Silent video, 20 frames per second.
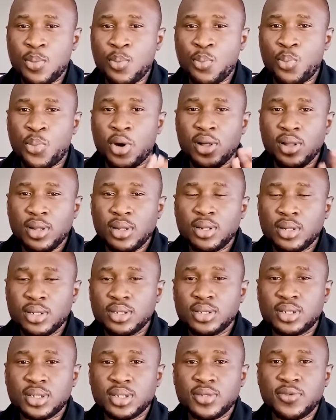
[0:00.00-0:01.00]
But
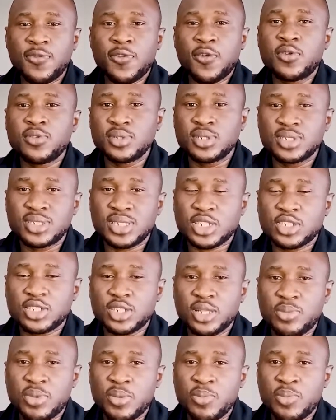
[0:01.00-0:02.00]
the phone is actually
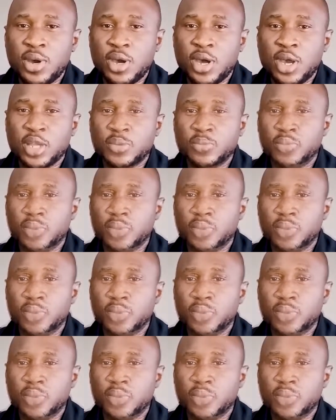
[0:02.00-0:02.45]
being powered